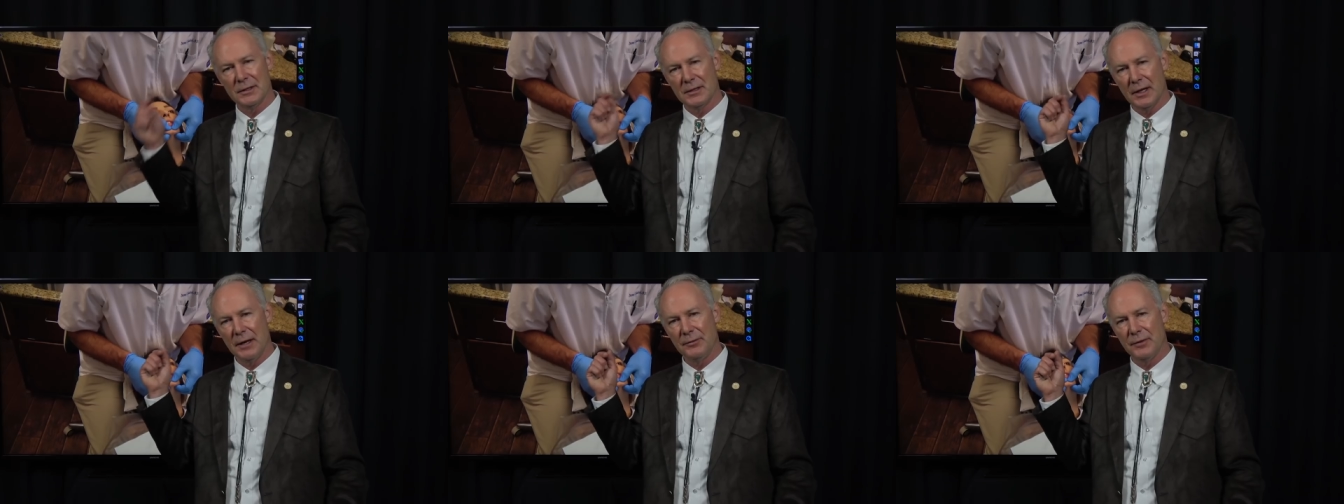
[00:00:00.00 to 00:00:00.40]
The
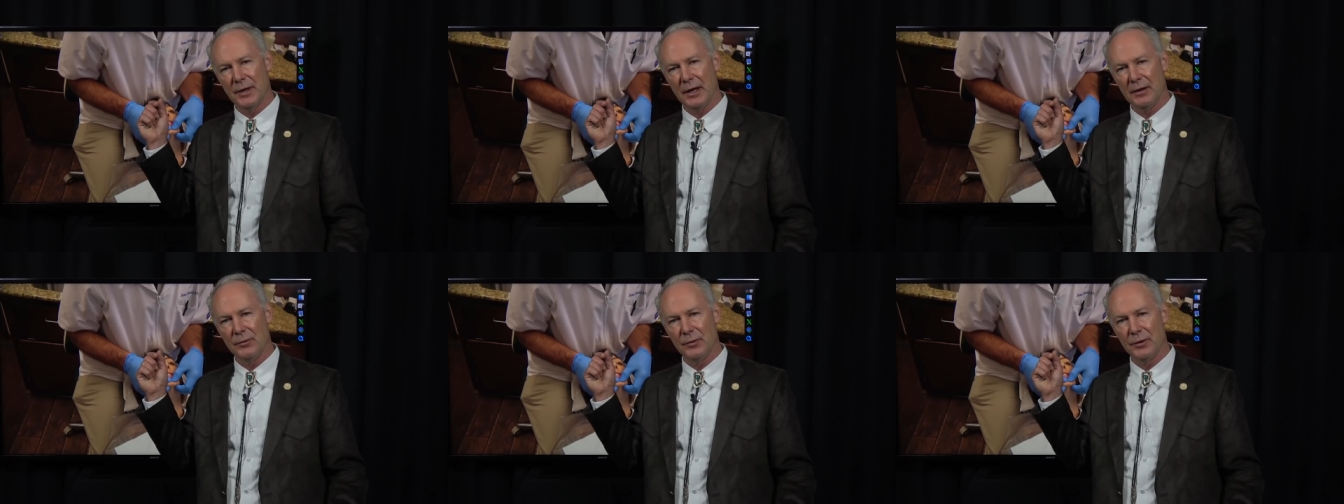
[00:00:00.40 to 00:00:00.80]
same
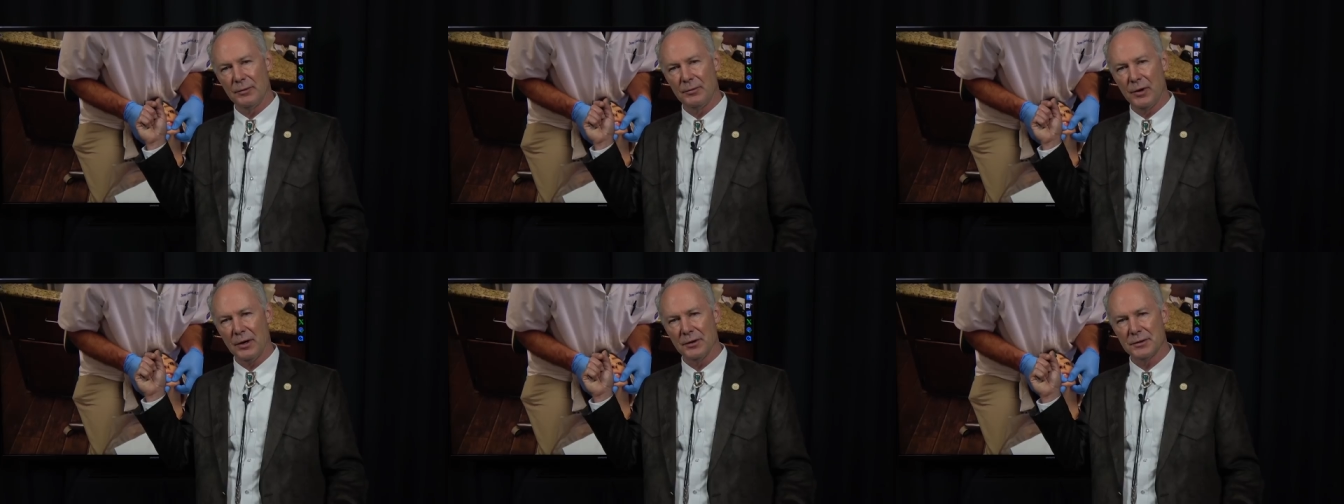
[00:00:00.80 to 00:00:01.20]
thing with a
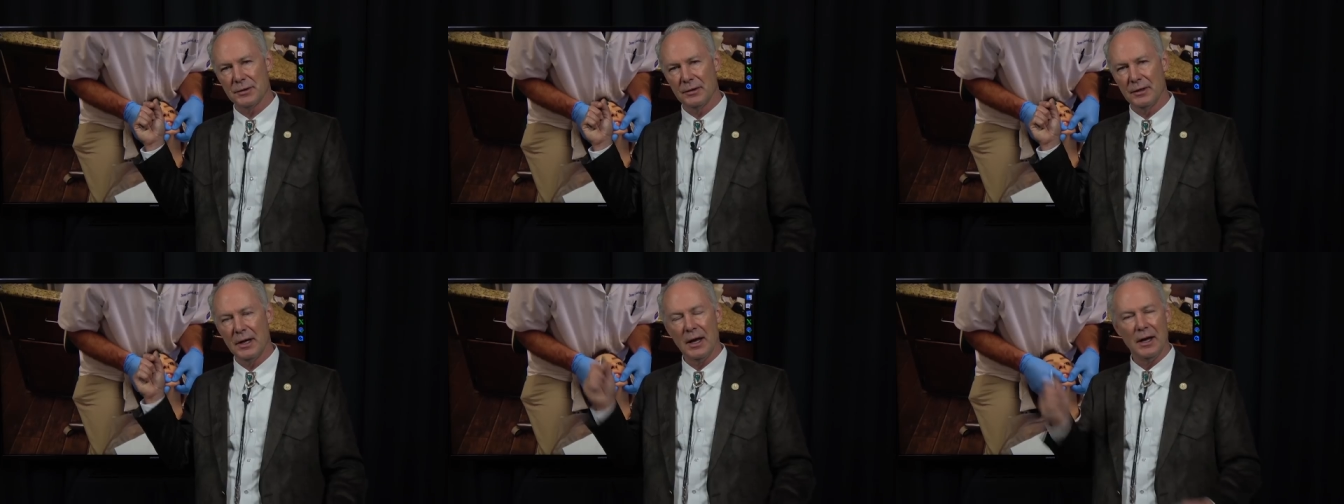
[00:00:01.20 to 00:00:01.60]

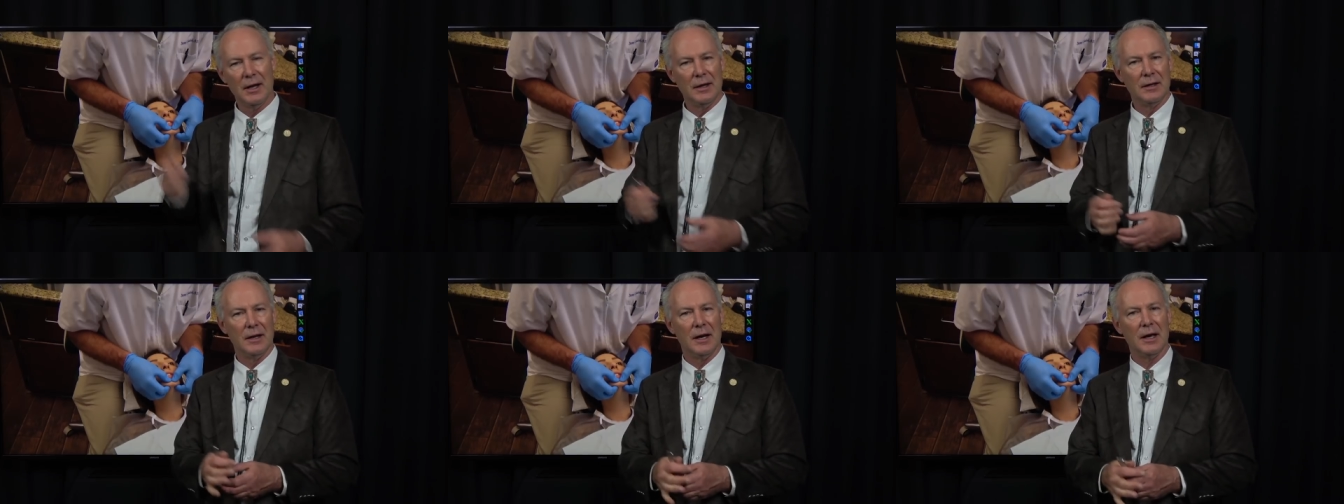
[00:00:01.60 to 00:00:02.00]
person
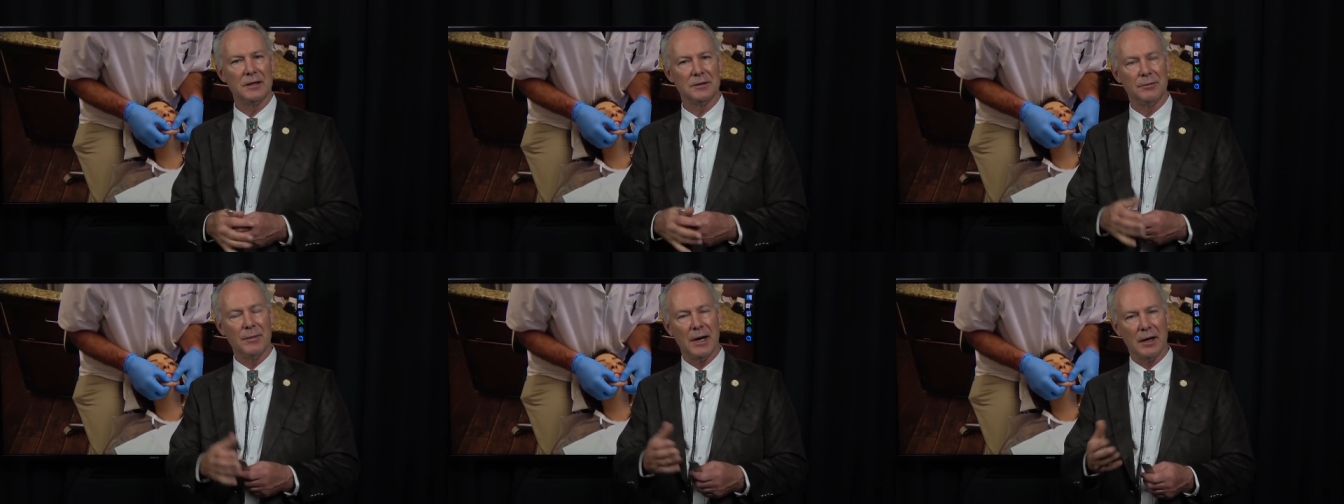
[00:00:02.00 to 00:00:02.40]
that
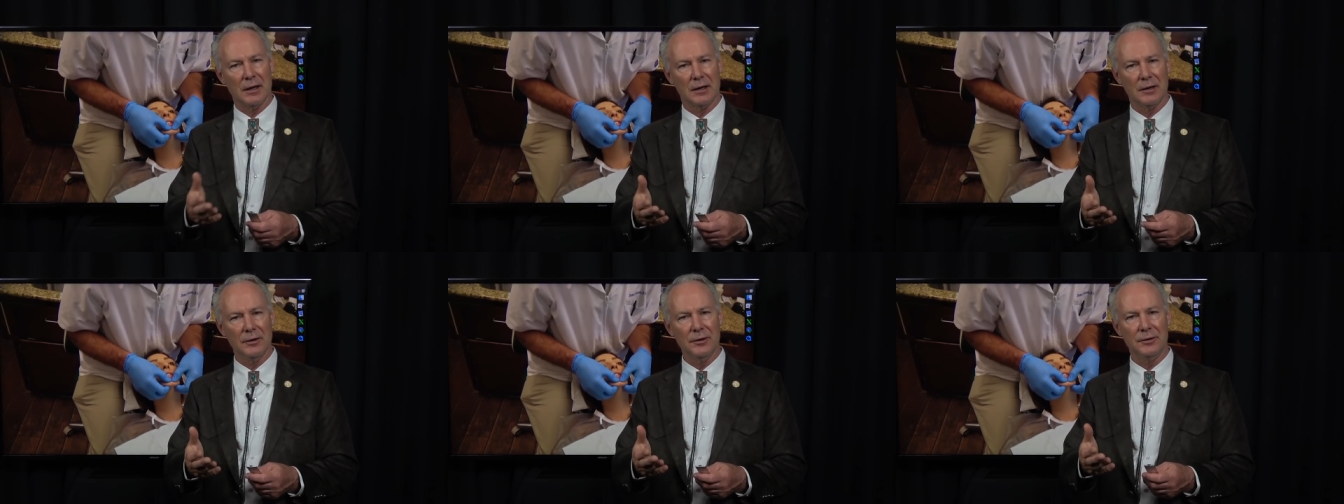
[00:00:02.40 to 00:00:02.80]
has a
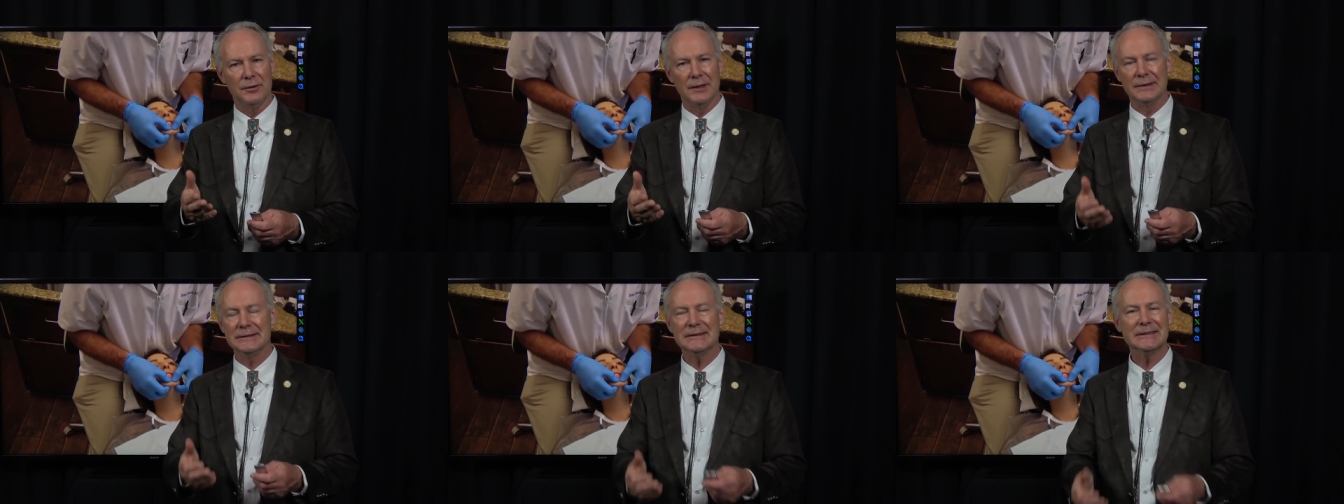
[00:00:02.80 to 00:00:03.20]

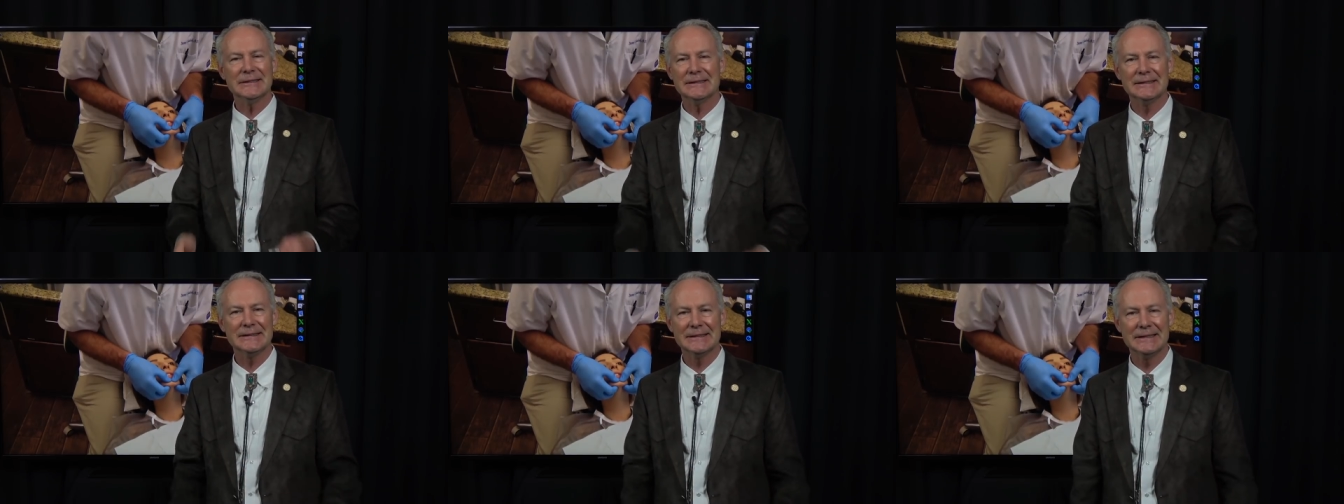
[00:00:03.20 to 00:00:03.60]
malocclusion. If they're
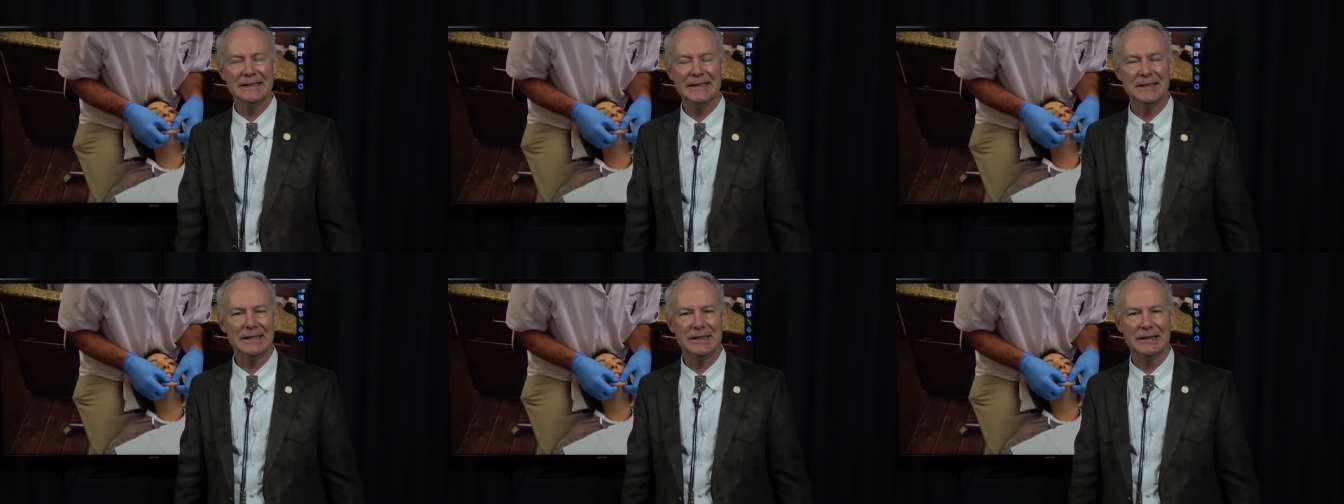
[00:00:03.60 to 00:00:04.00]
not
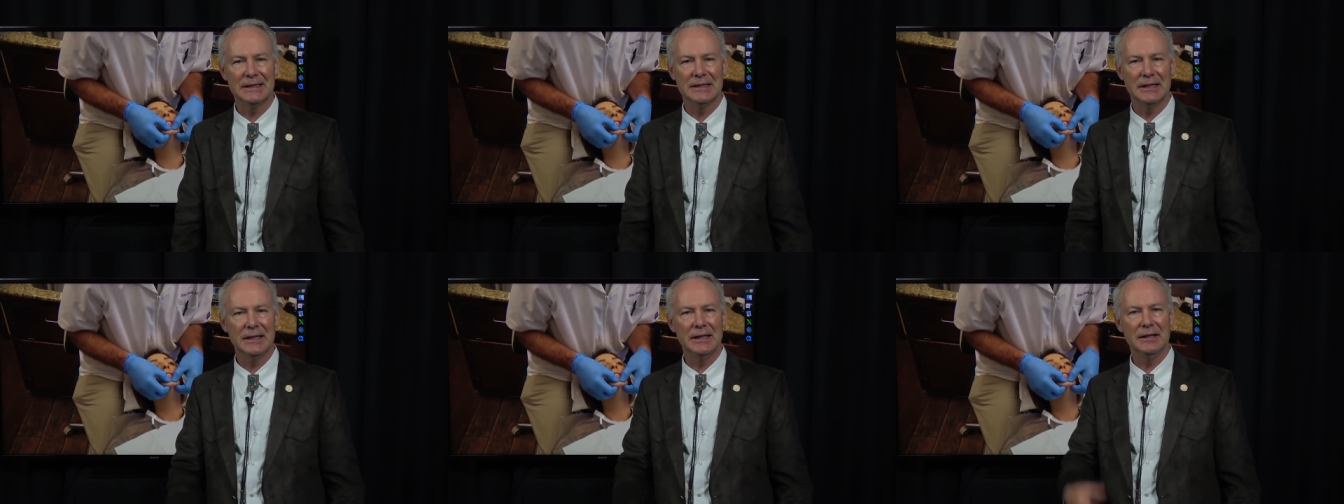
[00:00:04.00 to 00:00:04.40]
clenching the
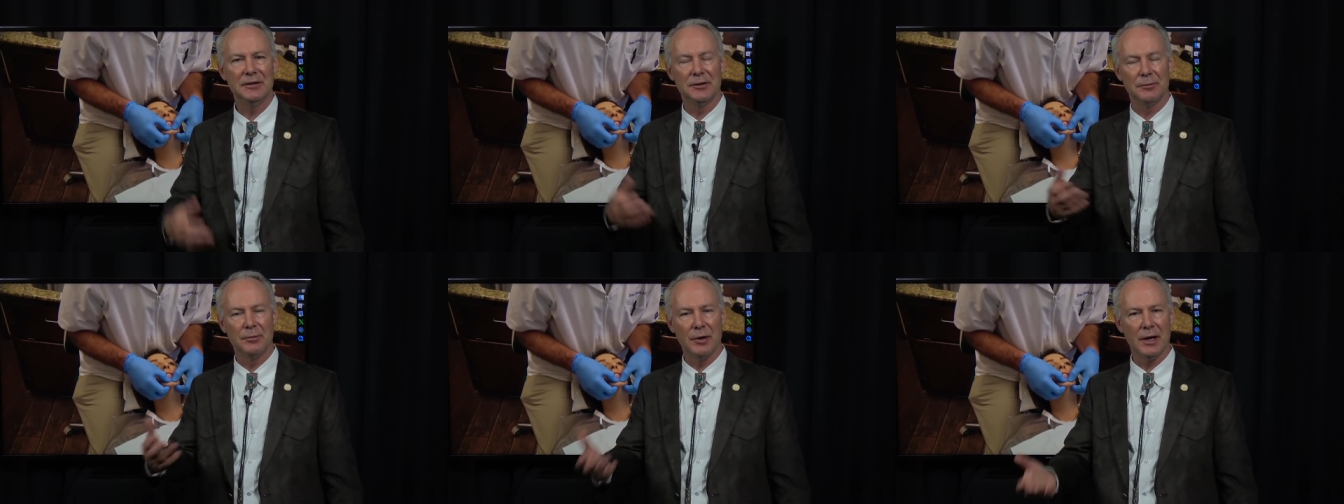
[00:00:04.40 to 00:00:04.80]

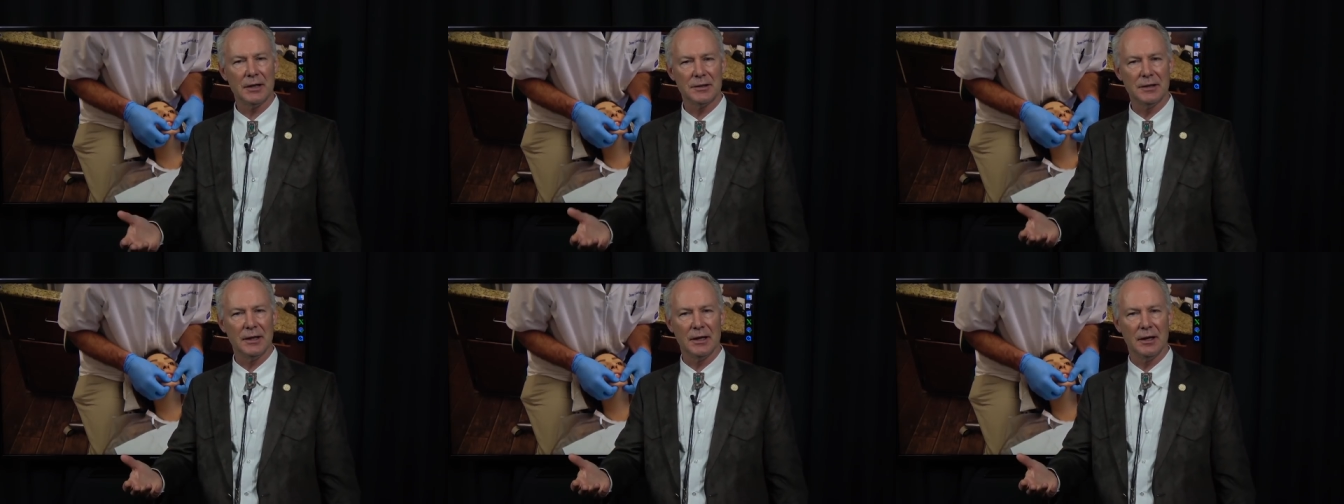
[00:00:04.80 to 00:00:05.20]
teeth or
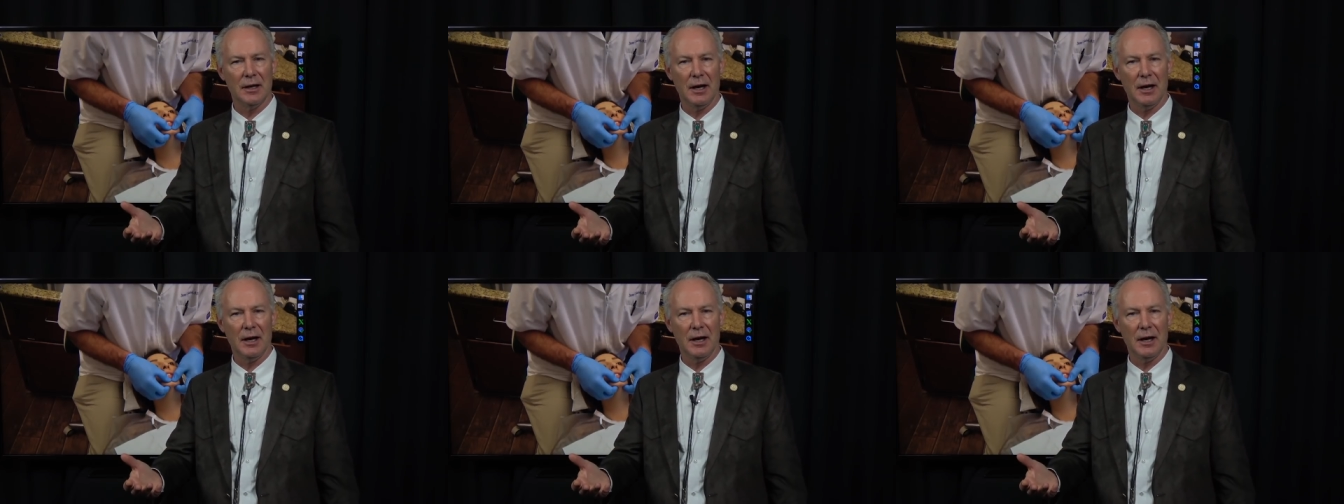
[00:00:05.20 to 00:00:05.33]
bruxing at